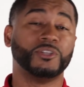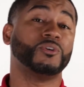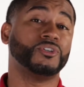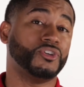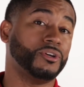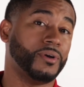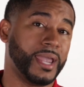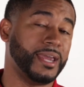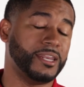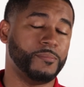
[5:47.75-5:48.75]
So a general
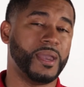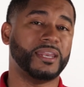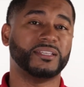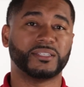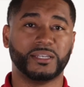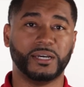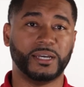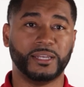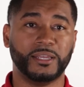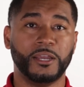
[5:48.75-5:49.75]
handyman is
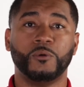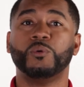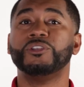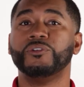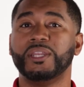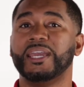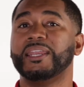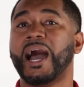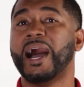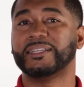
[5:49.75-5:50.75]
good when you
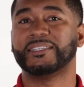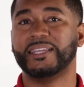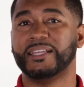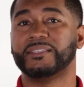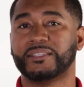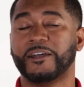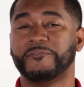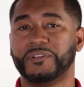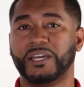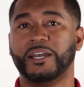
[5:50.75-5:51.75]
need odds and ends
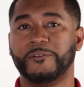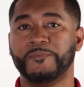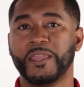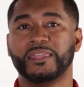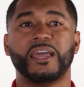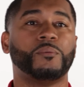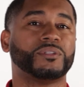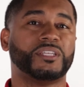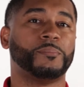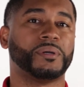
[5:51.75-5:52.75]
stuff done that will
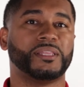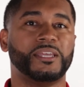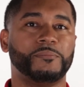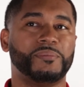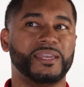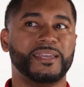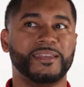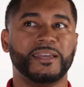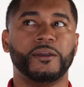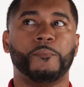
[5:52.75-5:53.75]
typically be